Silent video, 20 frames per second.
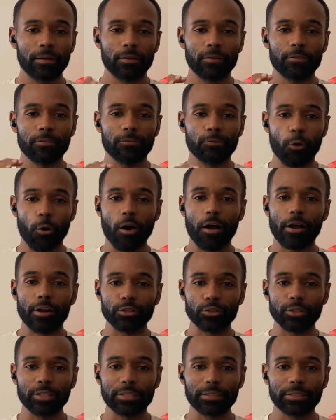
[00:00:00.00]

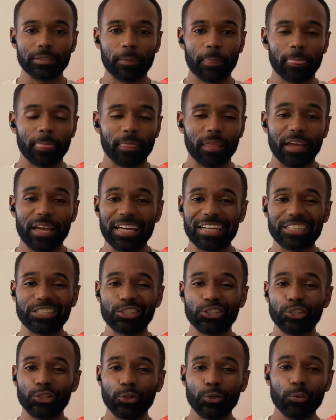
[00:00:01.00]
400s and
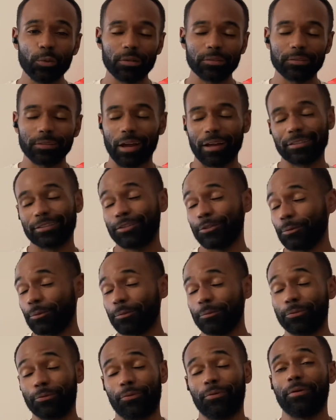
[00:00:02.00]
2, not 2.
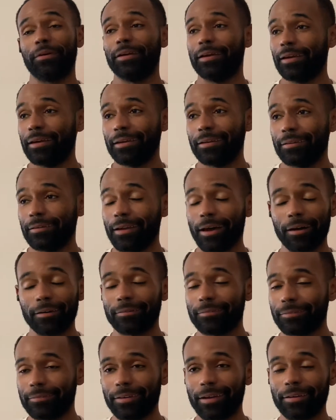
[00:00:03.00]
No.
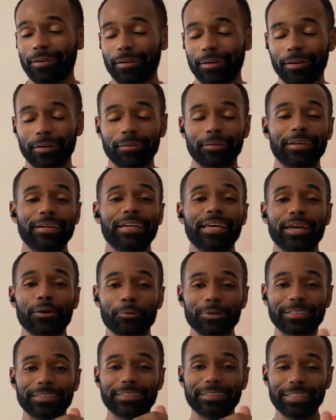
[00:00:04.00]
It
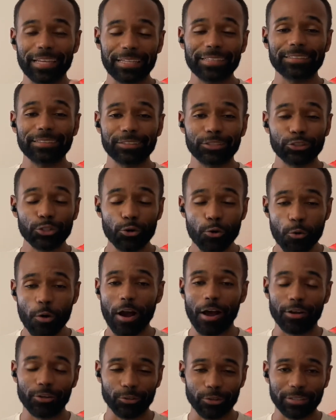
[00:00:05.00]
was 6
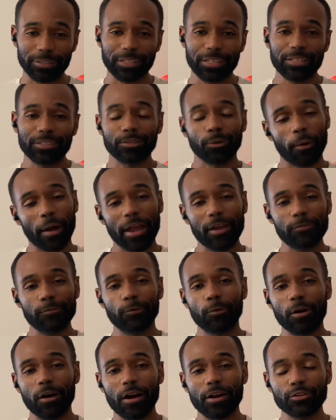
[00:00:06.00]
200s. So 8
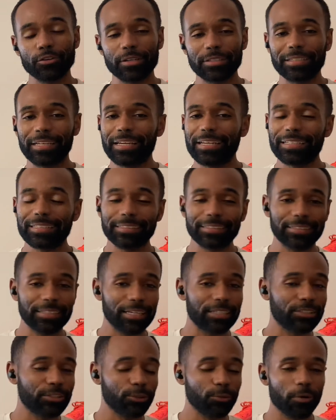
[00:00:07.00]
400s,
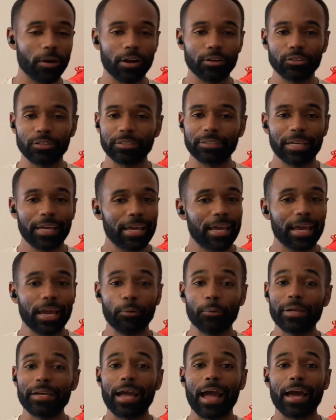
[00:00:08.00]
6 200s, and
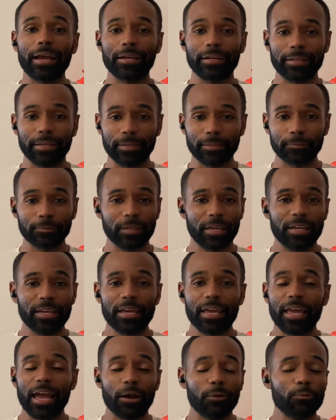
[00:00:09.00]
we got it in.
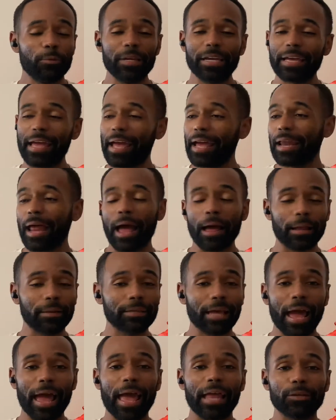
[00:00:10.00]
I
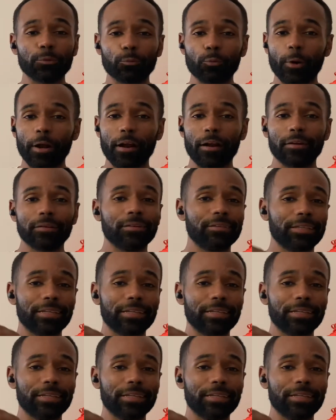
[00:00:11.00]
had to wear the